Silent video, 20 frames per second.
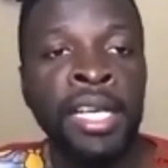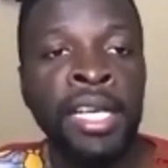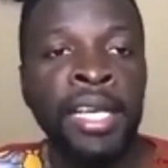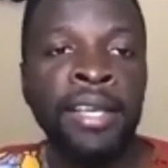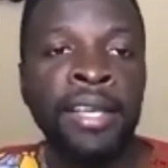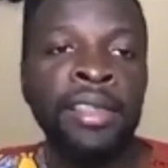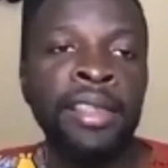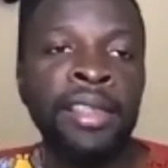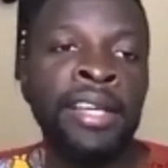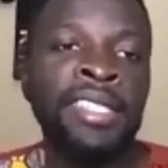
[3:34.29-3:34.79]

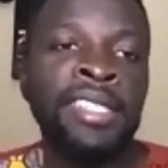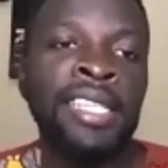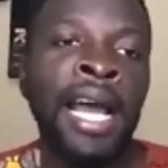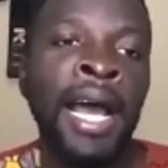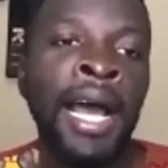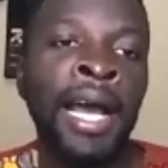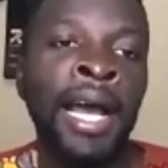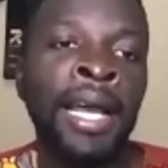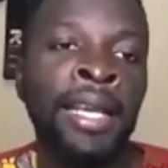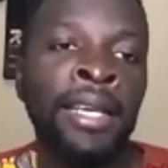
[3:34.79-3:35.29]
in that
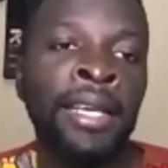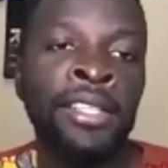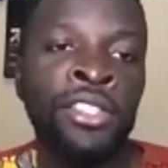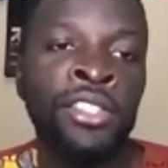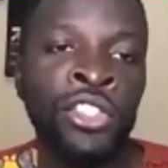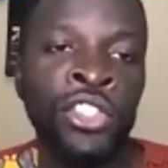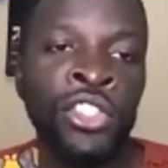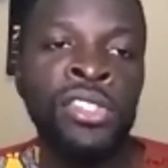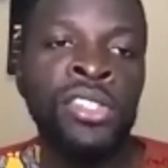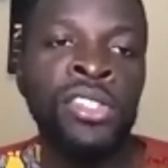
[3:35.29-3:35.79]
I
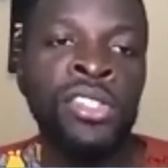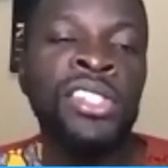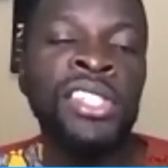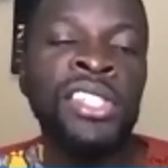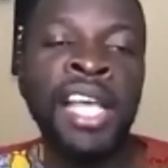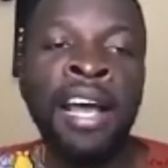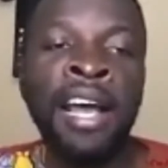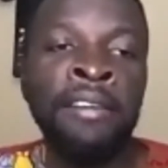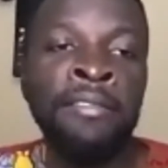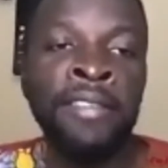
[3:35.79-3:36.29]
just
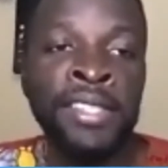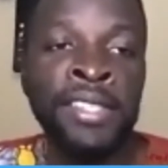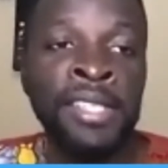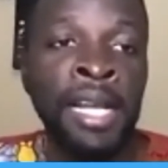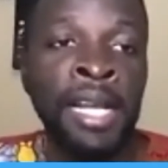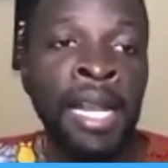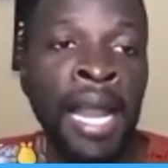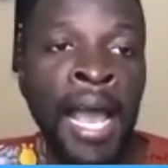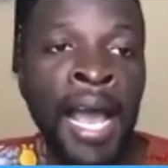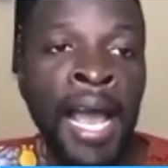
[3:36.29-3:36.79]
serve as
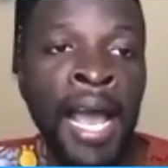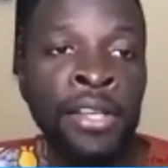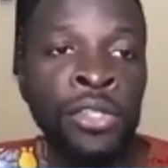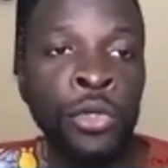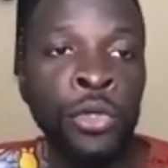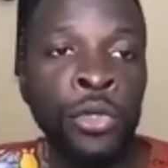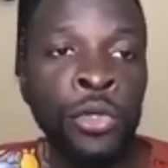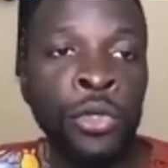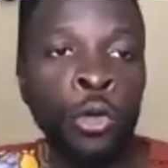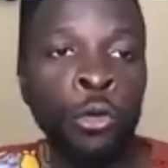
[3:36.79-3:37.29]
a
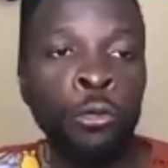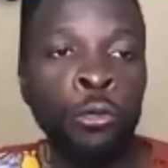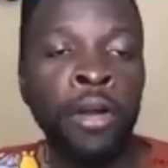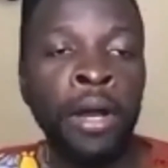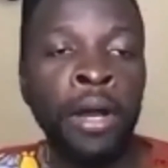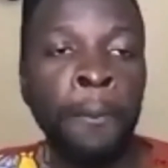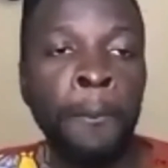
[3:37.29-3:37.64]
liaison of